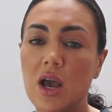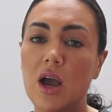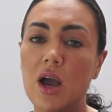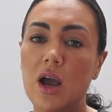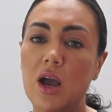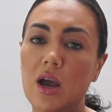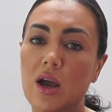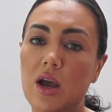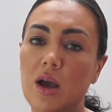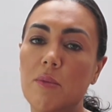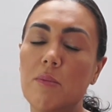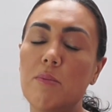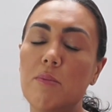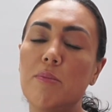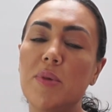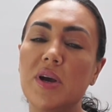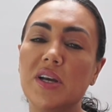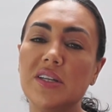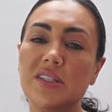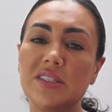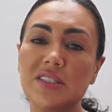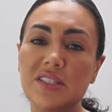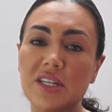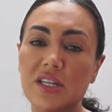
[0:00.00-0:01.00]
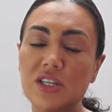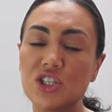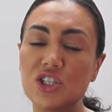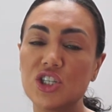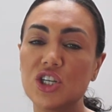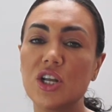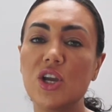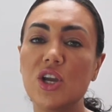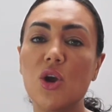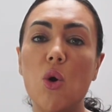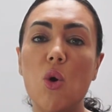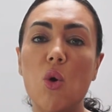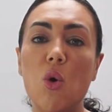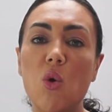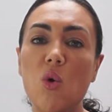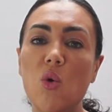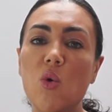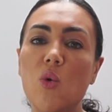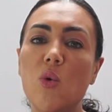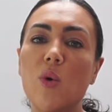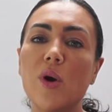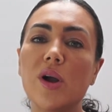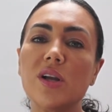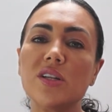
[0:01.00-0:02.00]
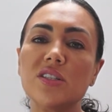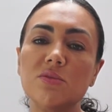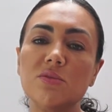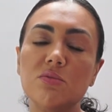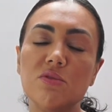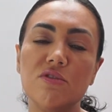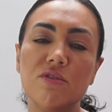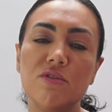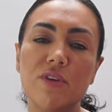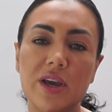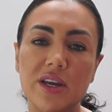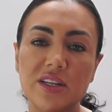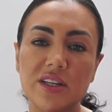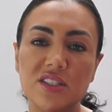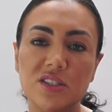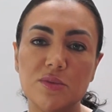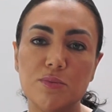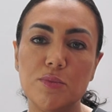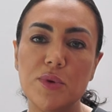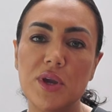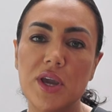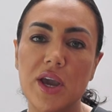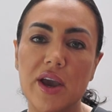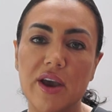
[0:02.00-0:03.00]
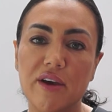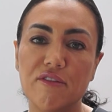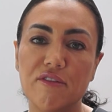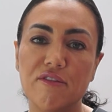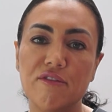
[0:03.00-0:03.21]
but essentially always with SPF.